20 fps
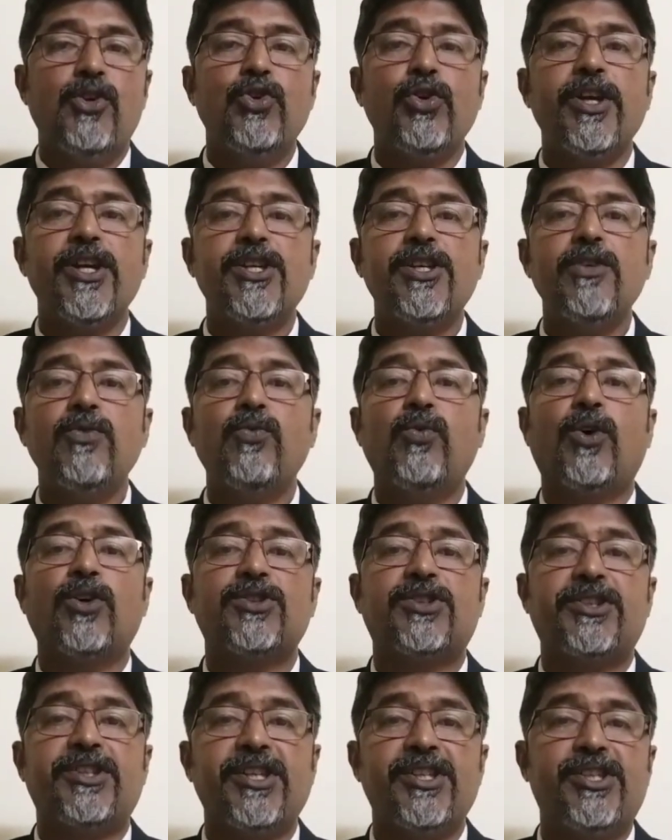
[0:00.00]
Education
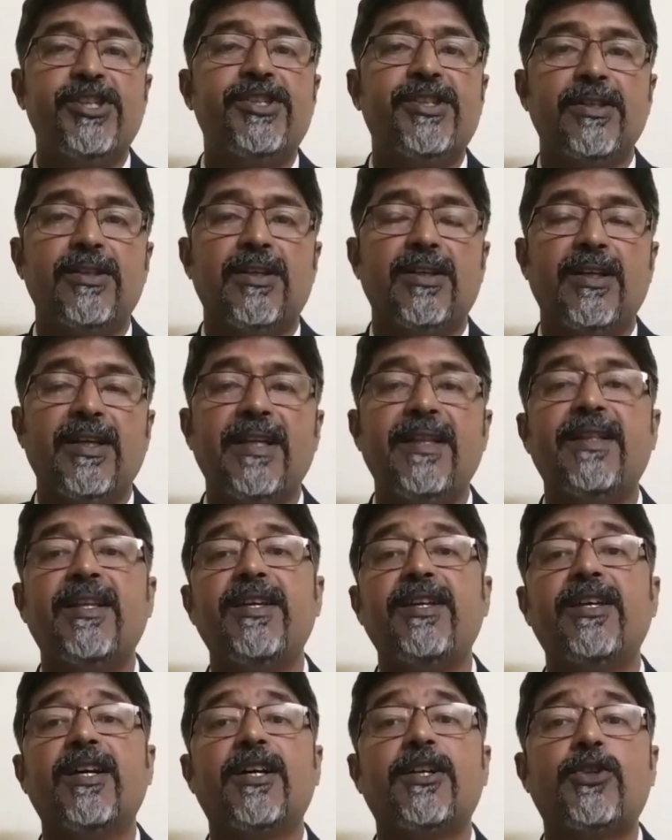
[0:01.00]
was digital in
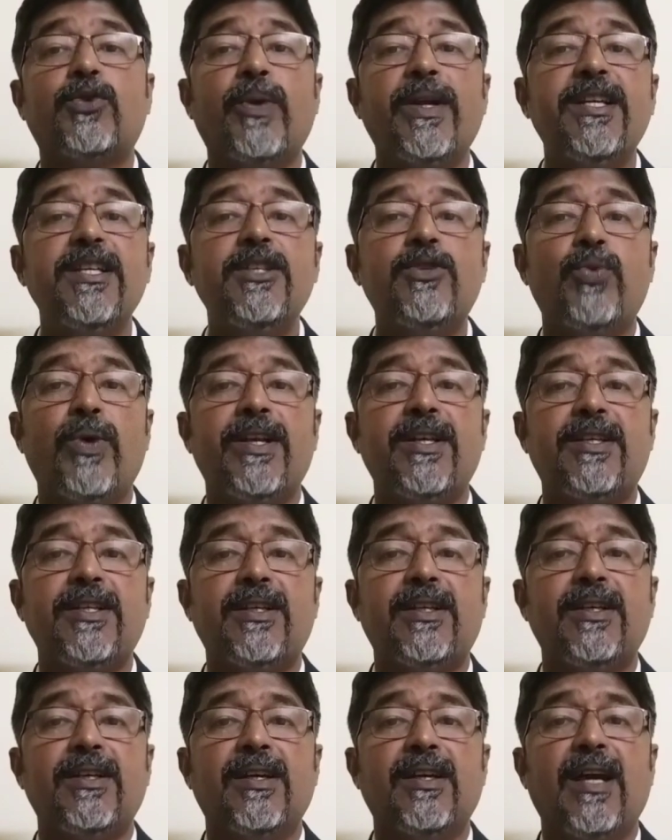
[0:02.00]
the year
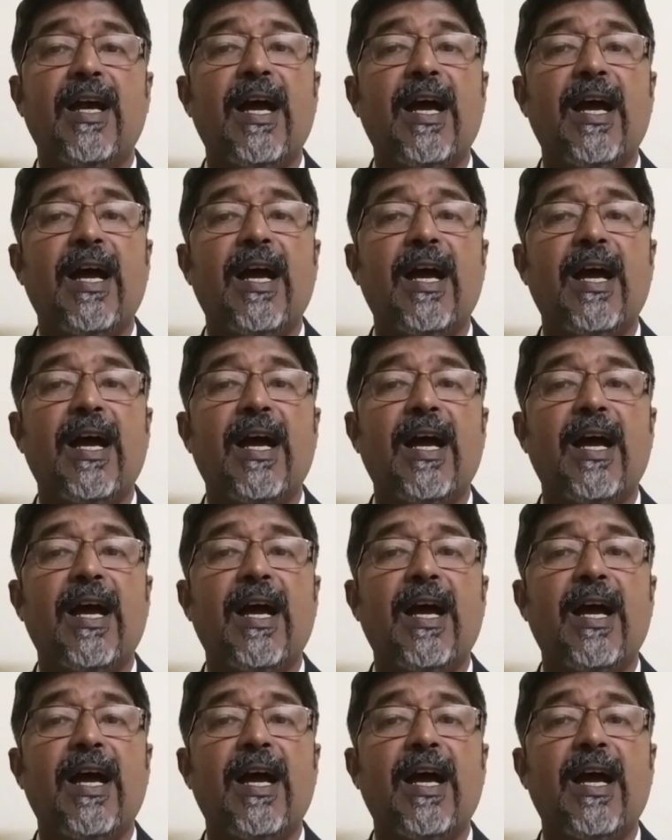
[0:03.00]
2020